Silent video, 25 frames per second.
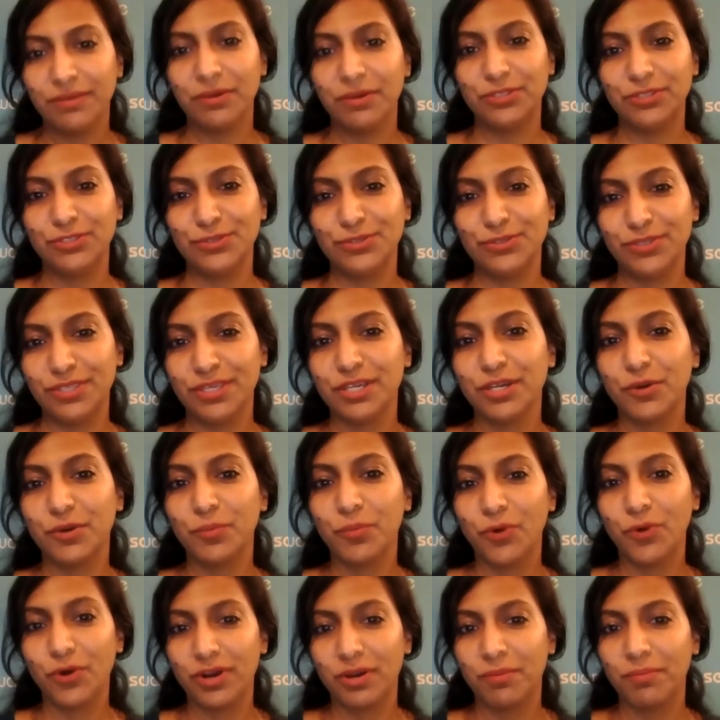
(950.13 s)
to think
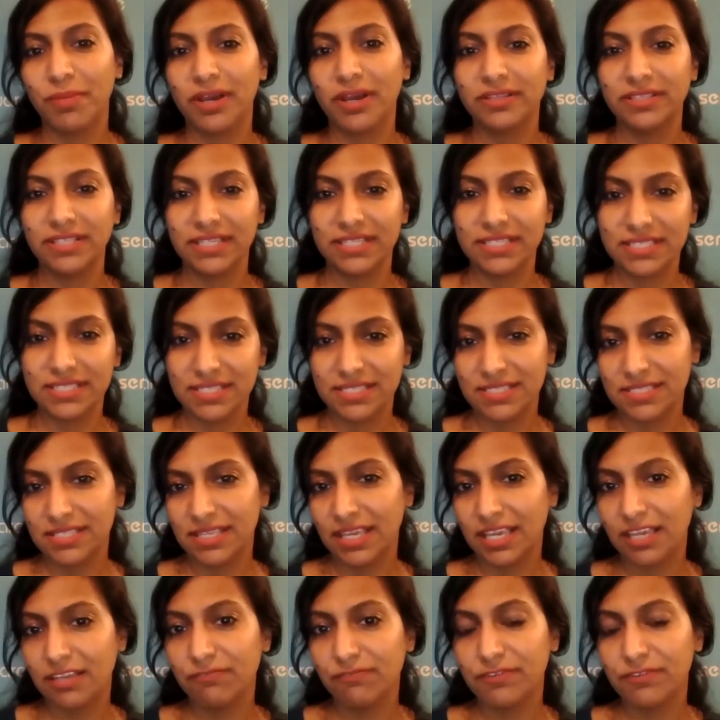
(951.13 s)
more about
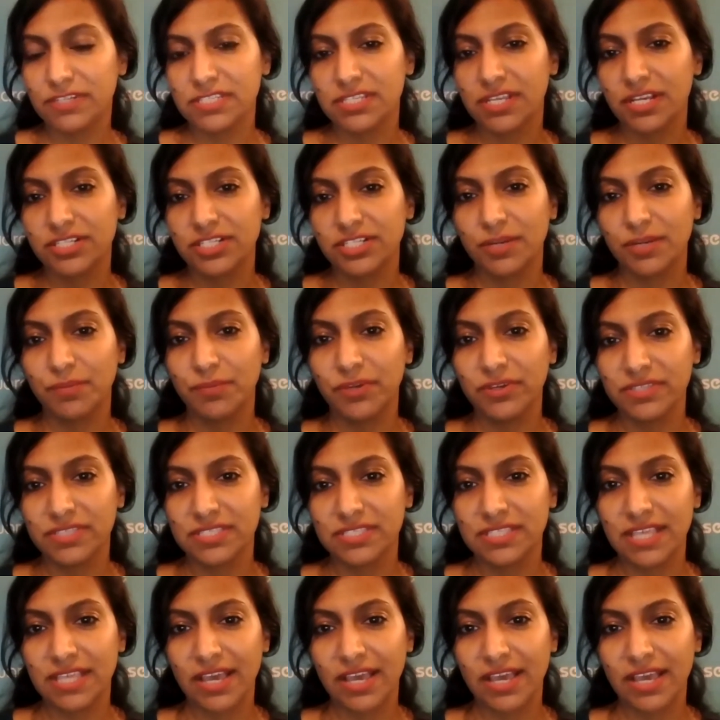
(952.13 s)
existing infrastructure, because